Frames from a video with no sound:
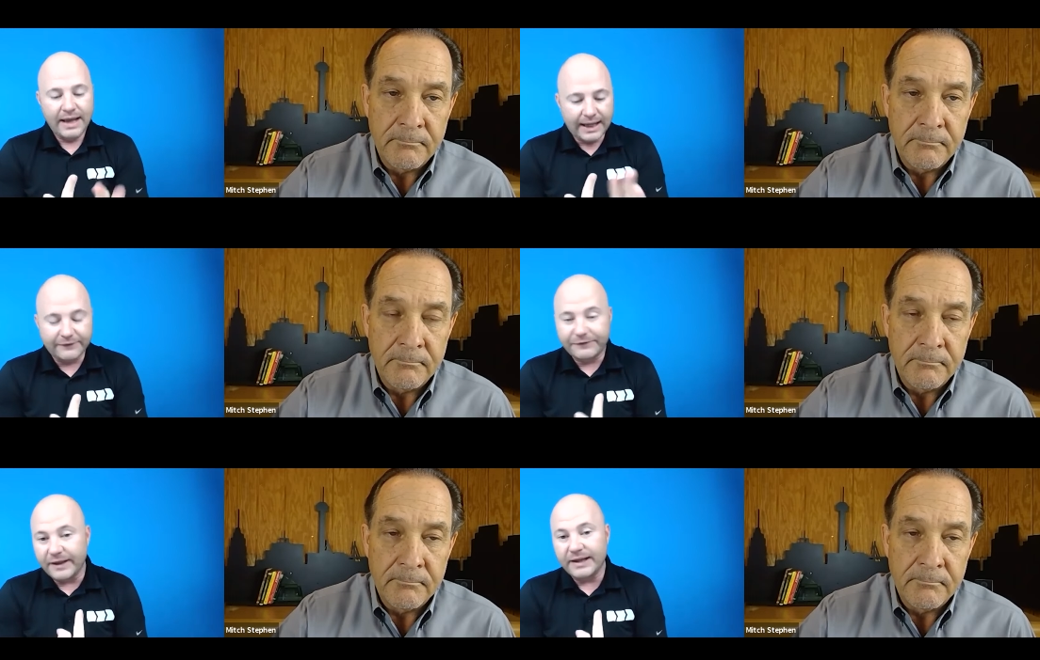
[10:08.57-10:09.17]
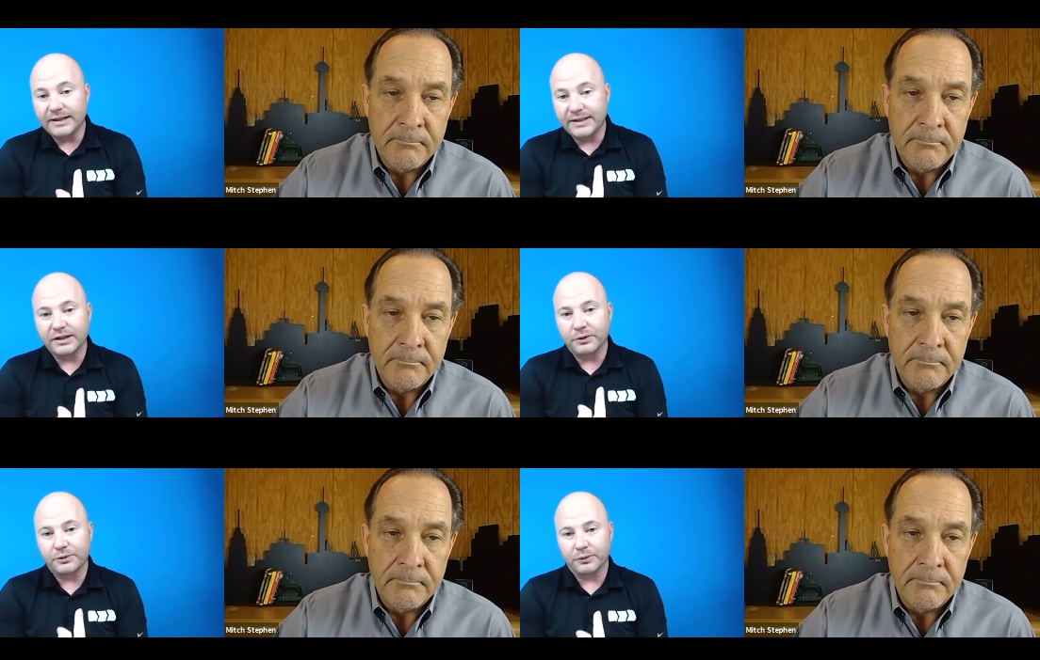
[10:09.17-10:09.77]
Speaker 1: And if they didn't
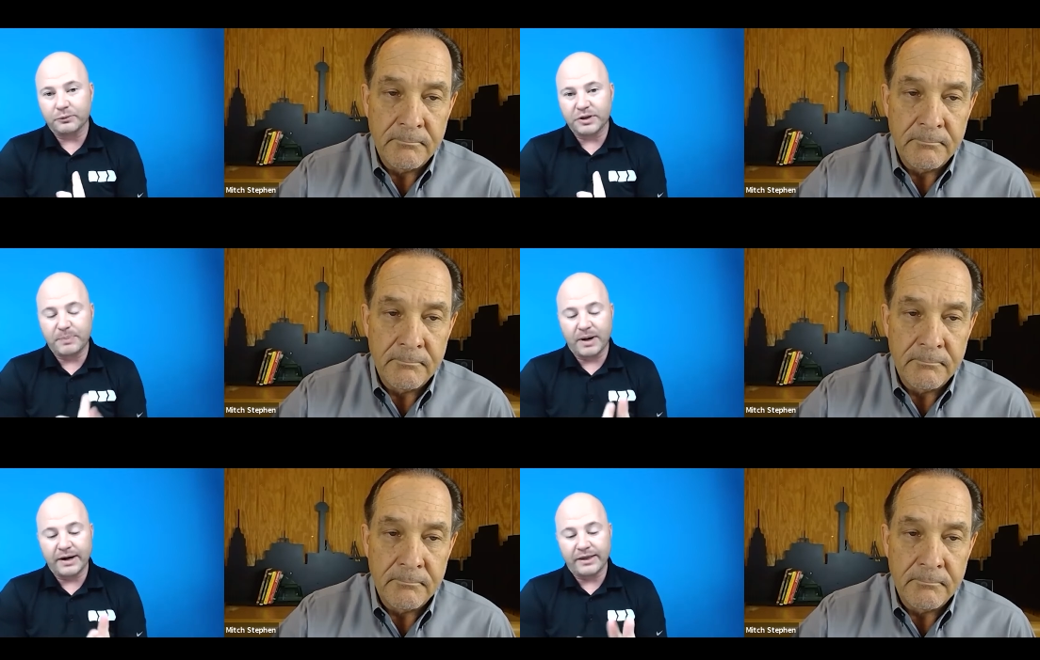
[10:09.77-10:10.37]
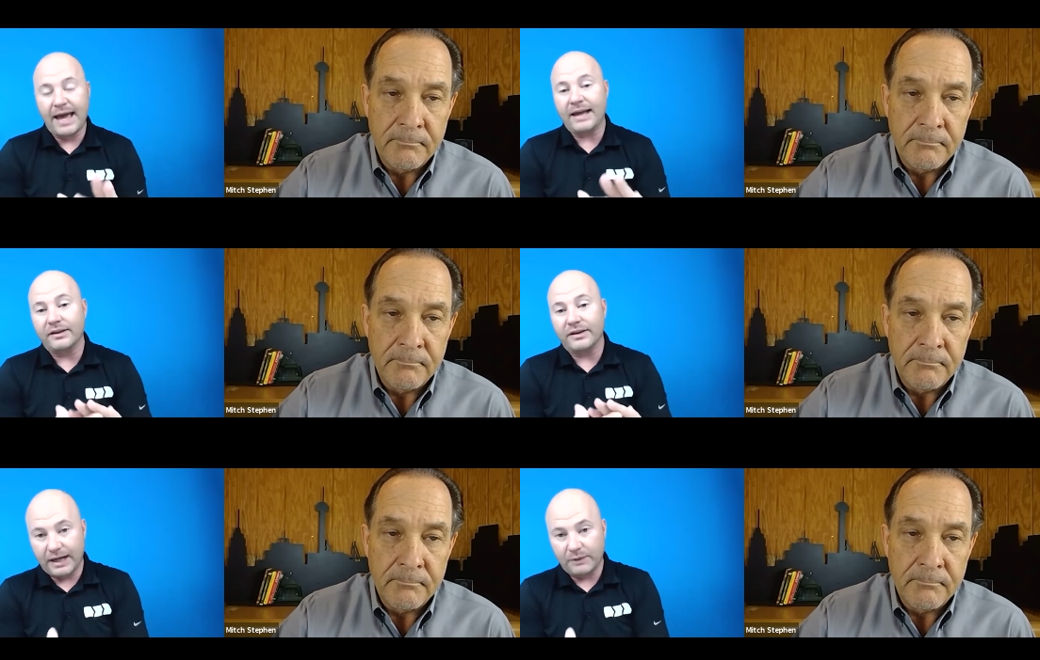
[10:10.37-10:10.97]
go through and respond to
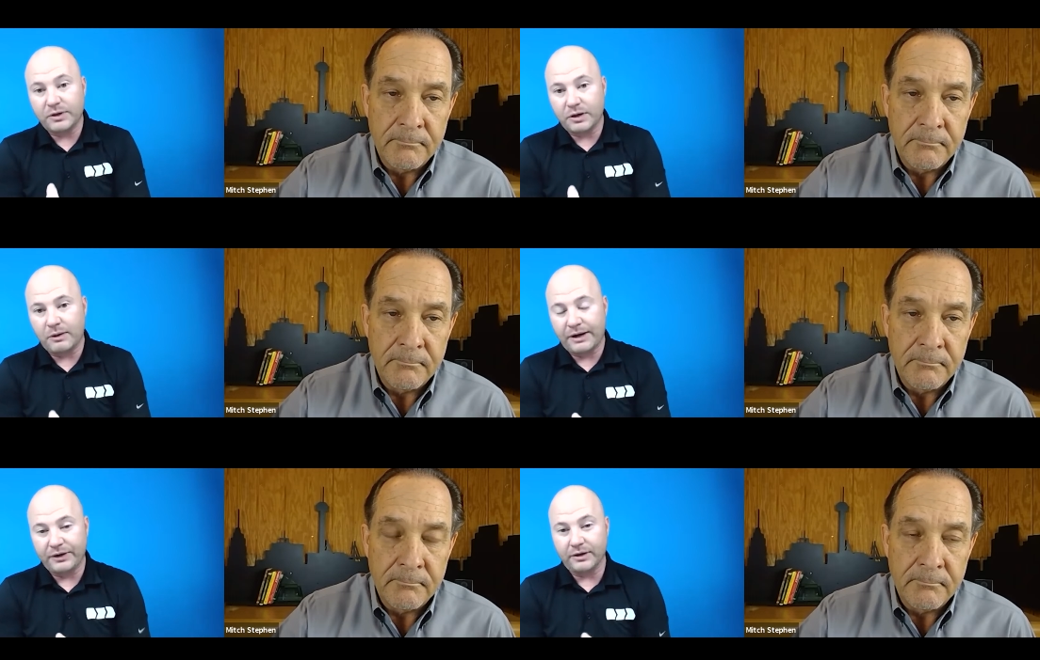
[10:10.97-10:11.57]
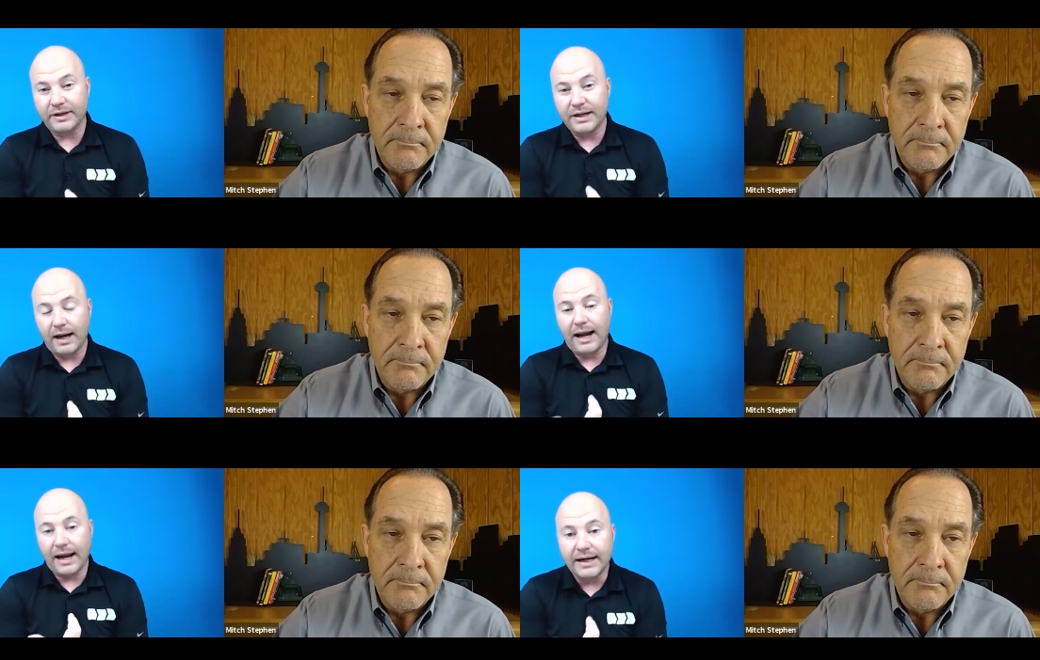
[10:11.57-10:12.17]
that, then I would go out there and
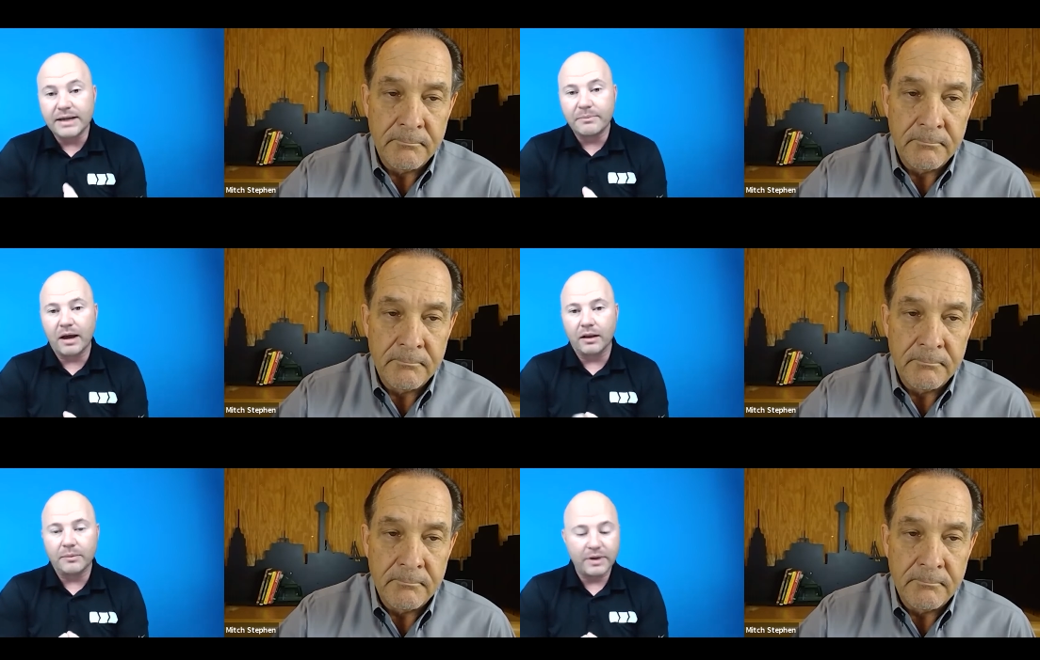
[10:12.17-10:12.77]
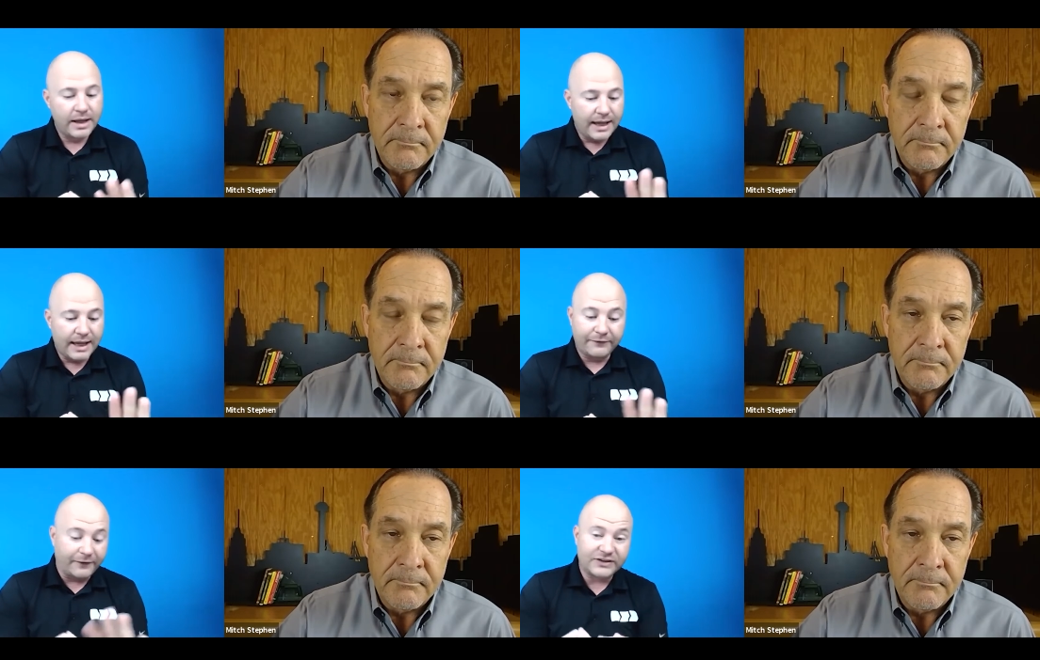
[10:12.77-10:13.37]
I'd email them. And
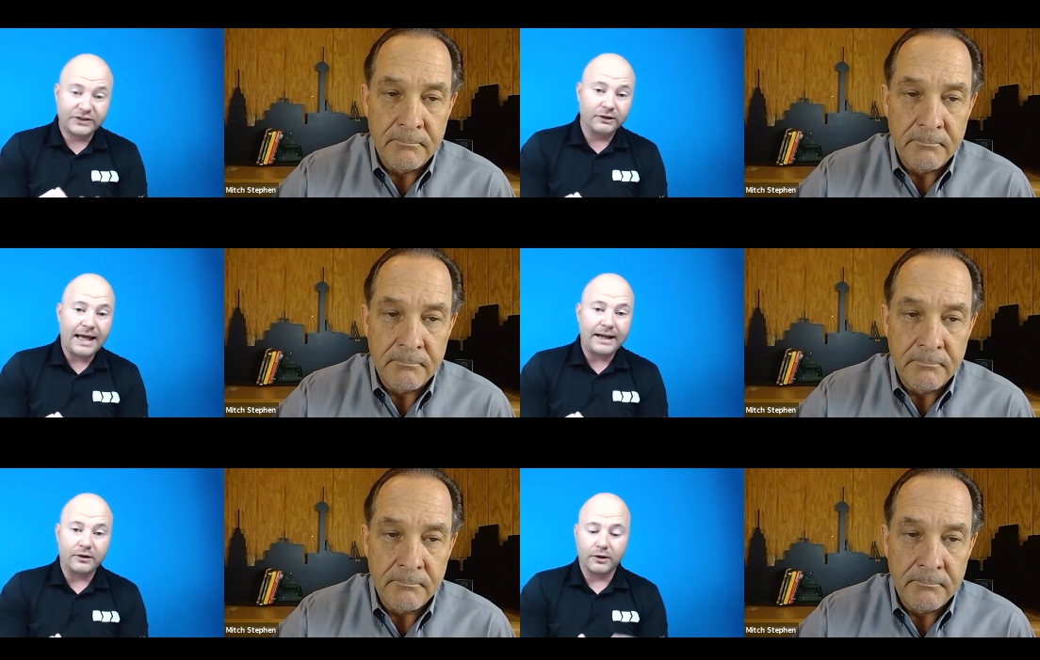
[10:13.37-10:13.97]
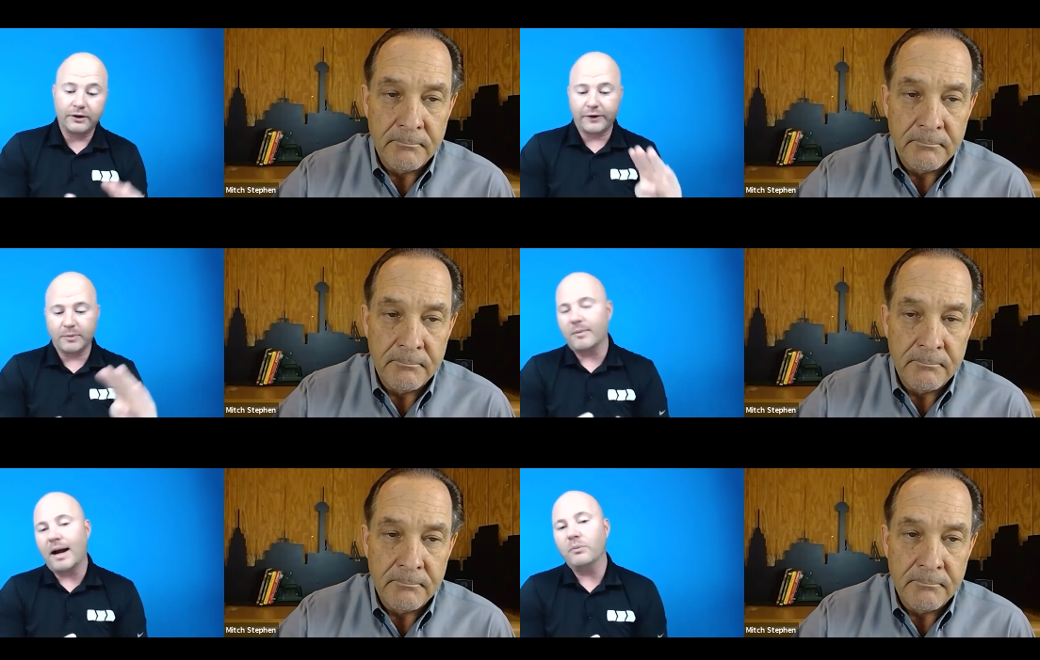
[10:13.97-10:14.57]
if I still hadn't heard
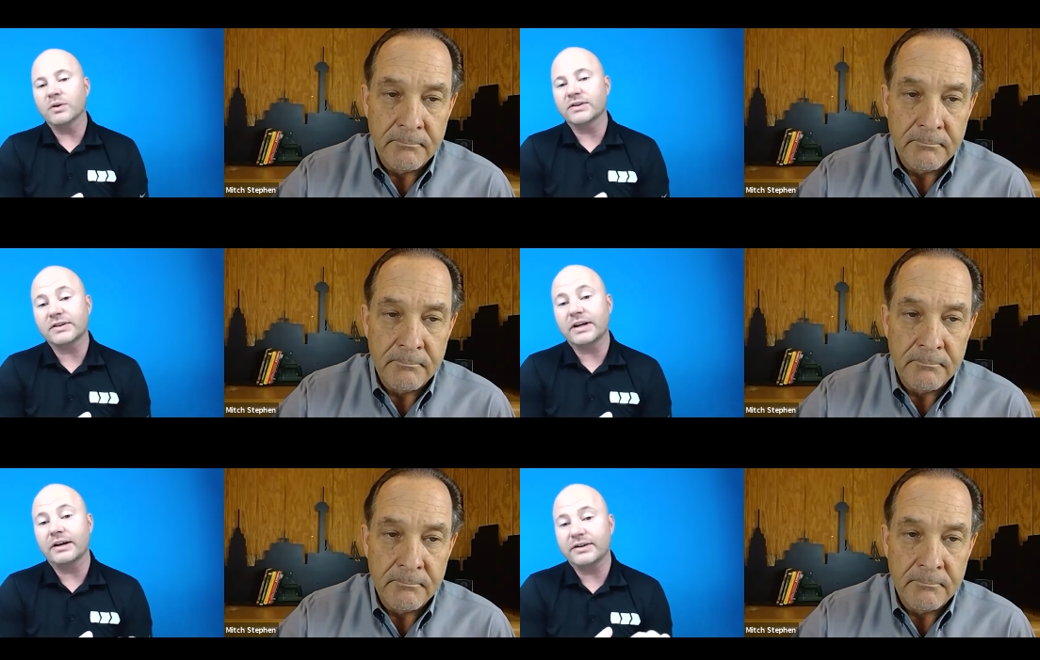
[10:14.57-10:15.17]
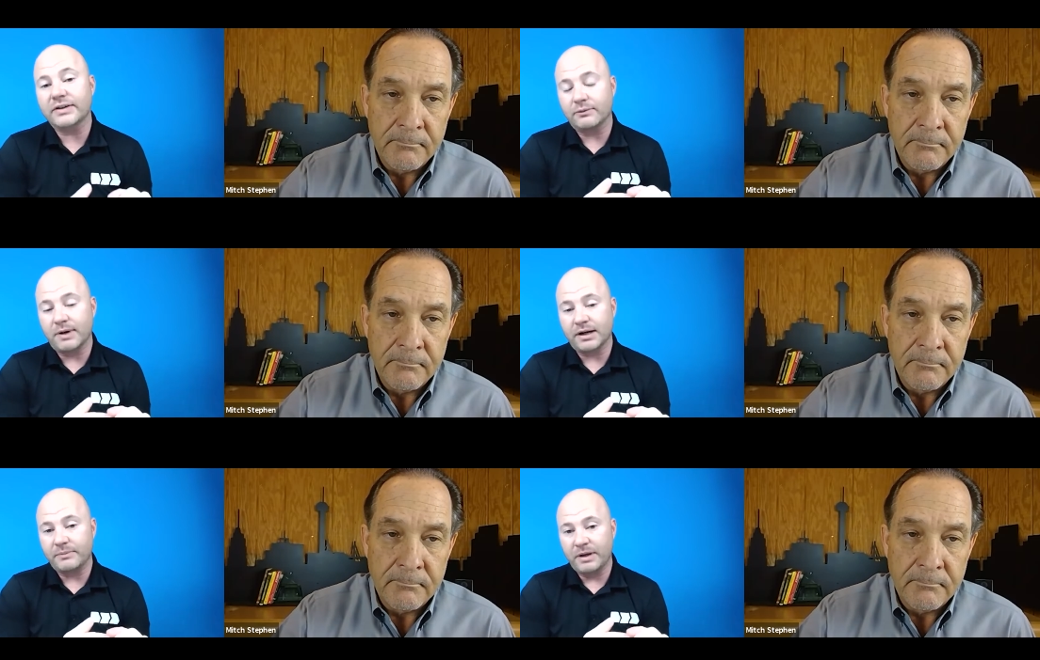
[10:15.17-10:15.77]
from them, I wasn't scared to send
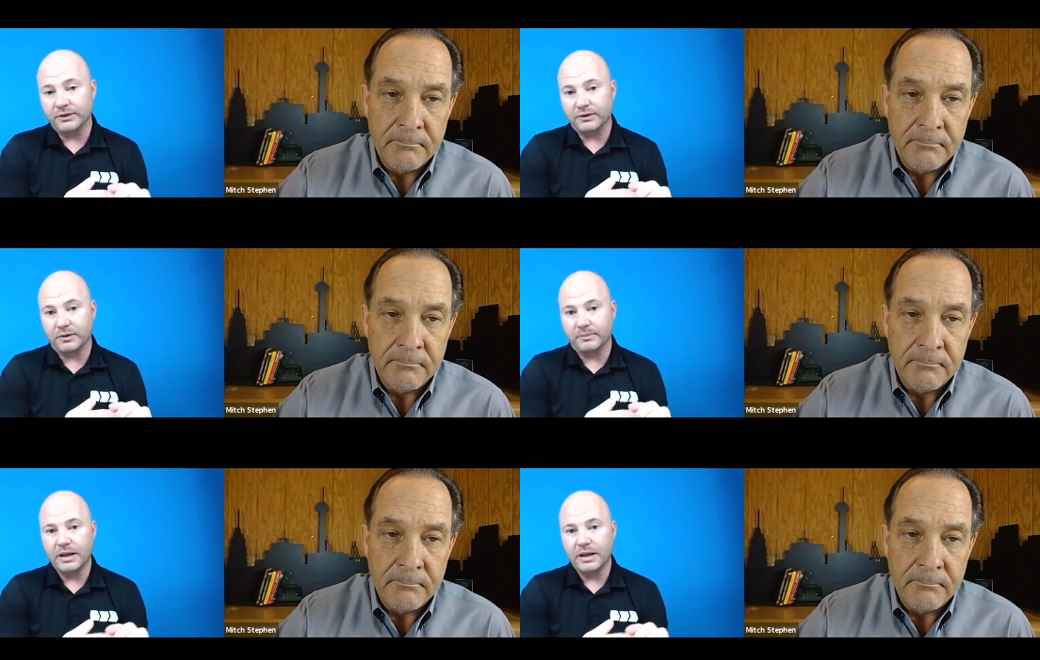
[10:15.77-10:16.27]
direct mail to them,